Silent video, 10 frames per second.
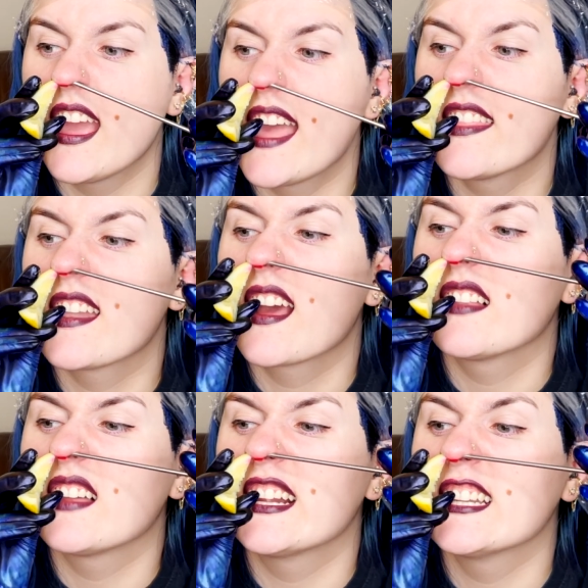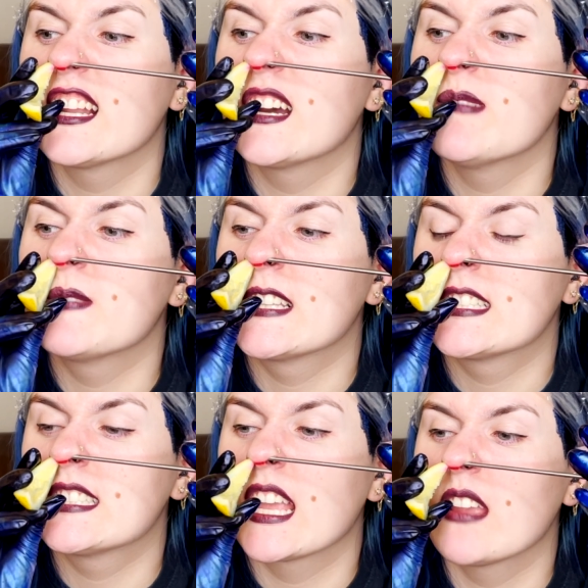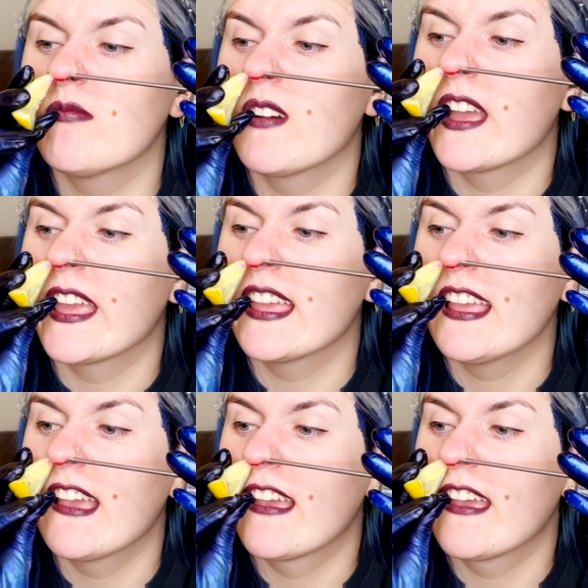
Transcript: and then align it up the same way.